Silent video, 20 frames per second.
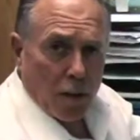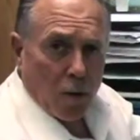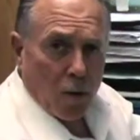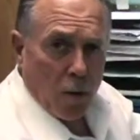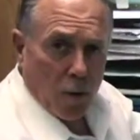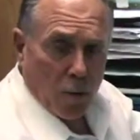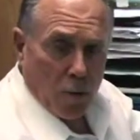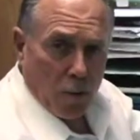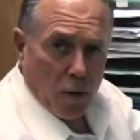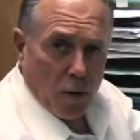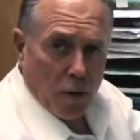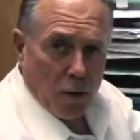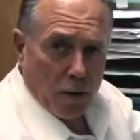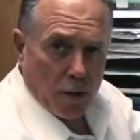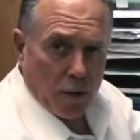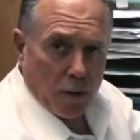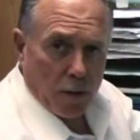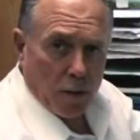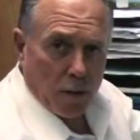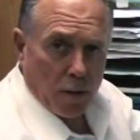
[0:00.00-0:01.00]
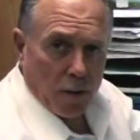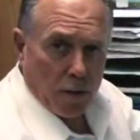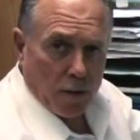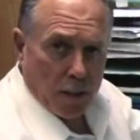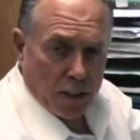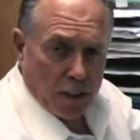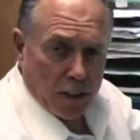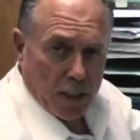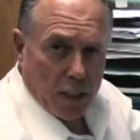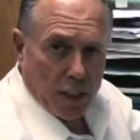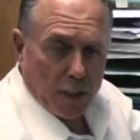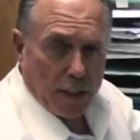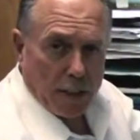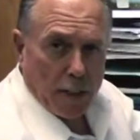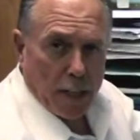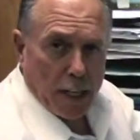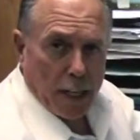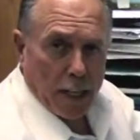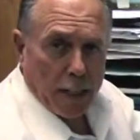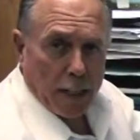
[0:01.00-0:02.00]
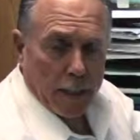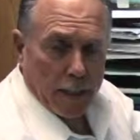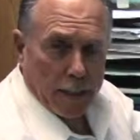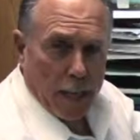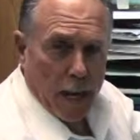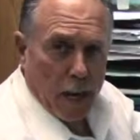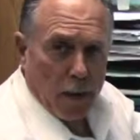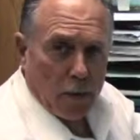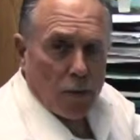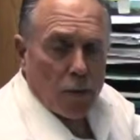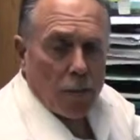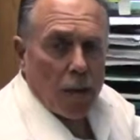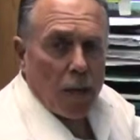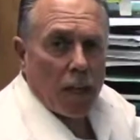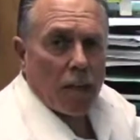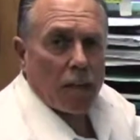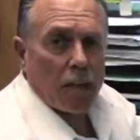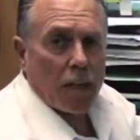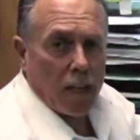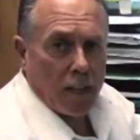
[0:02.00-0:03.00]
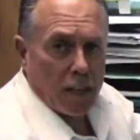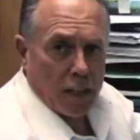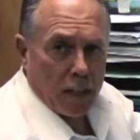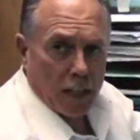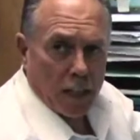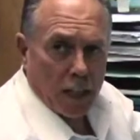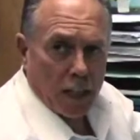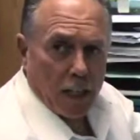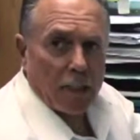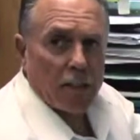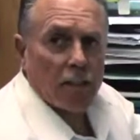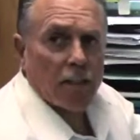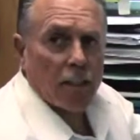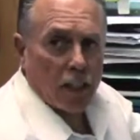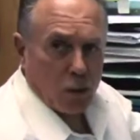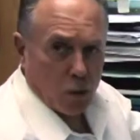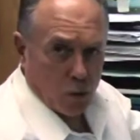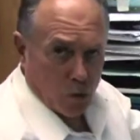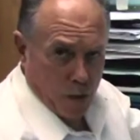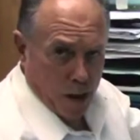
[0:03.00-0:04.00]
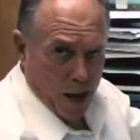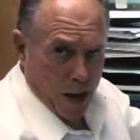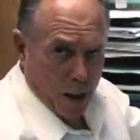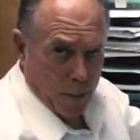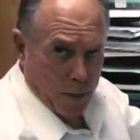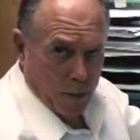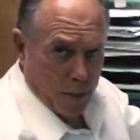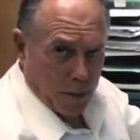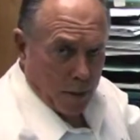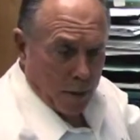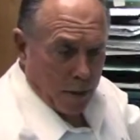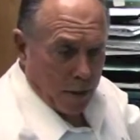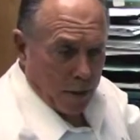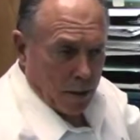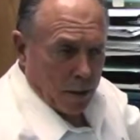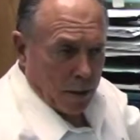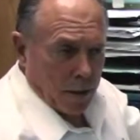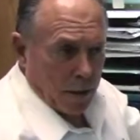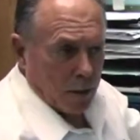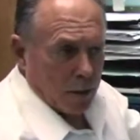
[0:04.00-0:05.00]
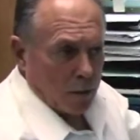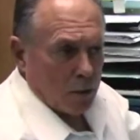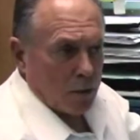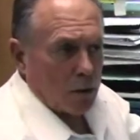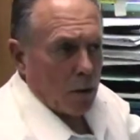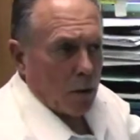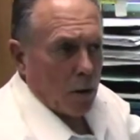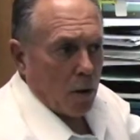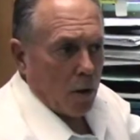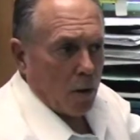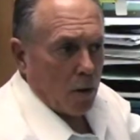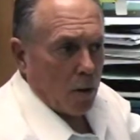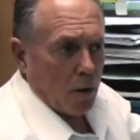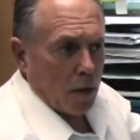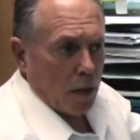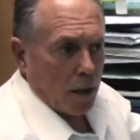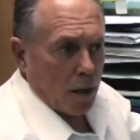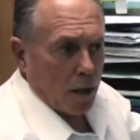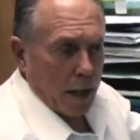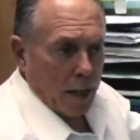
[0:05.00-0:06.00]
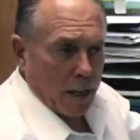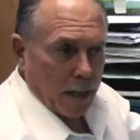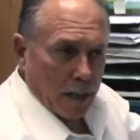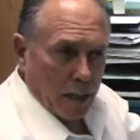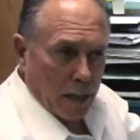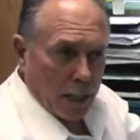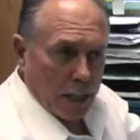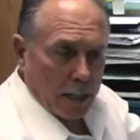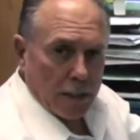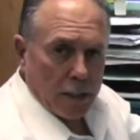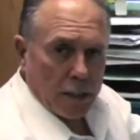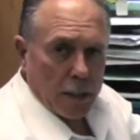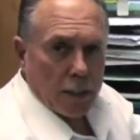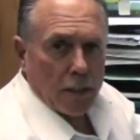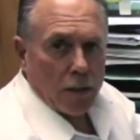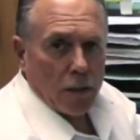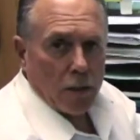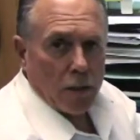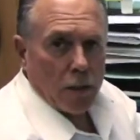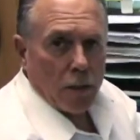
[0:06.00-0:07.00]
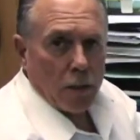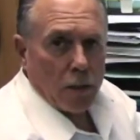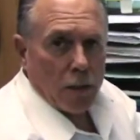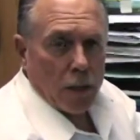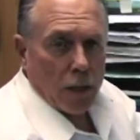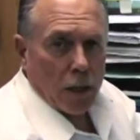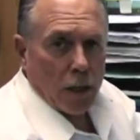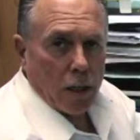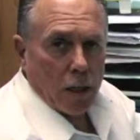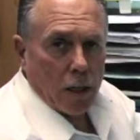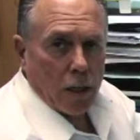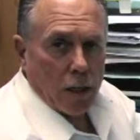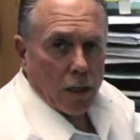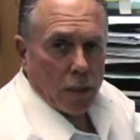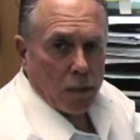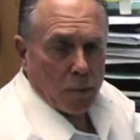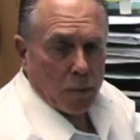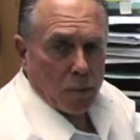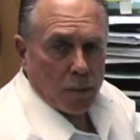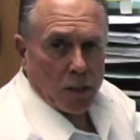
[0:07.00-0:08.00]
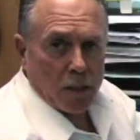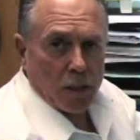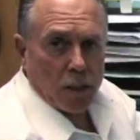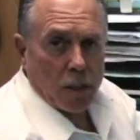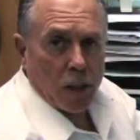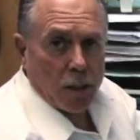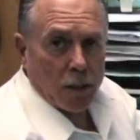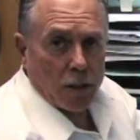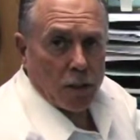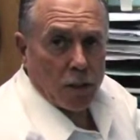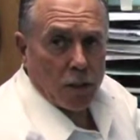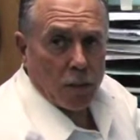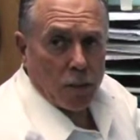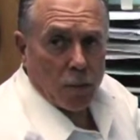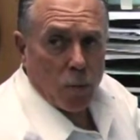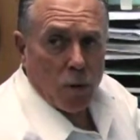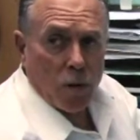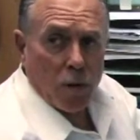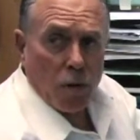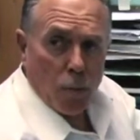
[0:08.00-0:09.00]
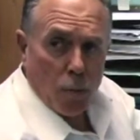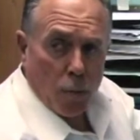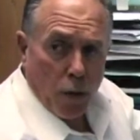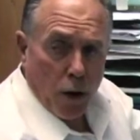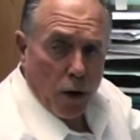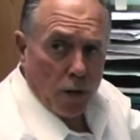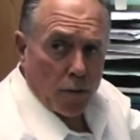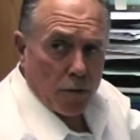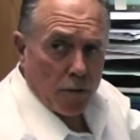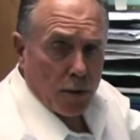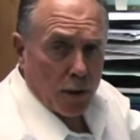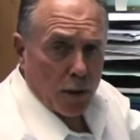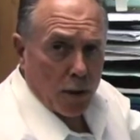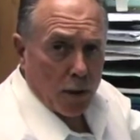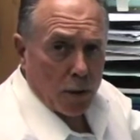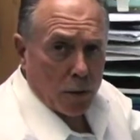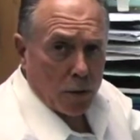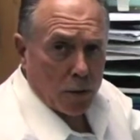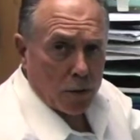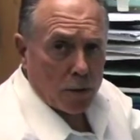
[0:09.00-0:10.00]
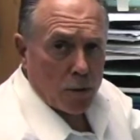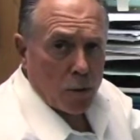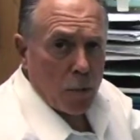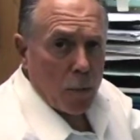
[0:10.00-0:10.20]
what we're going to investigate today is how to make an analytic signal map. So analytic signal has been discussed in one of the prior videos